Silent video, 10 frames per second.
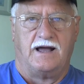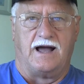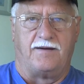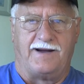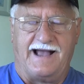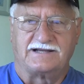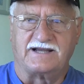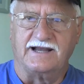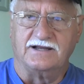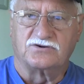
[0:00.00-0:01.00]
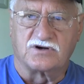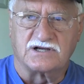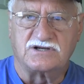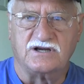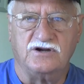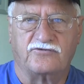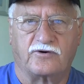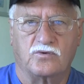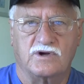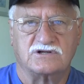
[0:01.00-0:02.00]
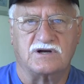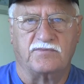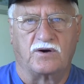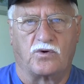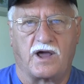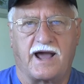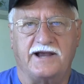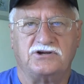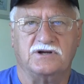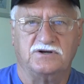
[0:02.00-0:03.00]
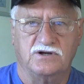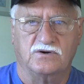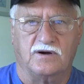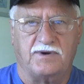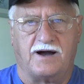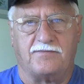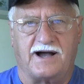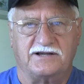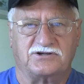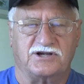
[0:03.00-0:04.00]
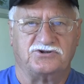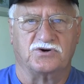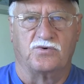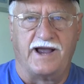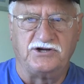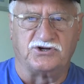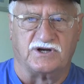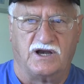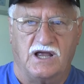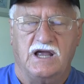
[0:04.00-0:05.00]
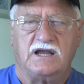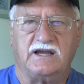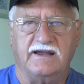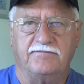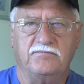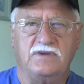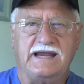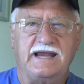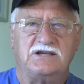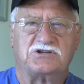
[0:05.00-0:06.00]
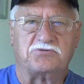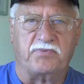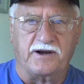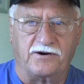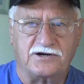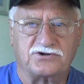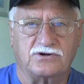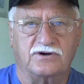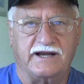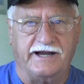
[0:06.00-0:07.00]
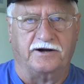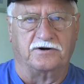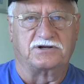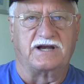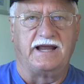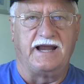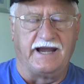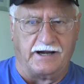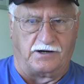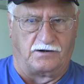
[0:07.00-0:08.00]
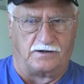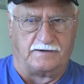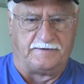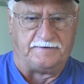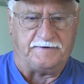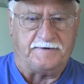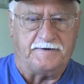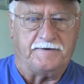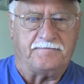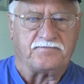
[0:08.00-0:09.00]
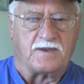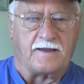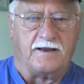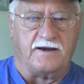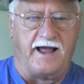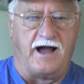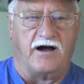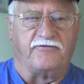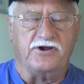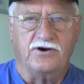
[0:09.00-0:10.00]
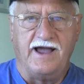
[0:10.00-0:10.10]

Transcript: I'm asking and trusting you for wisdom in what I should do about my situation. Give me spiritual ears to hear now, if you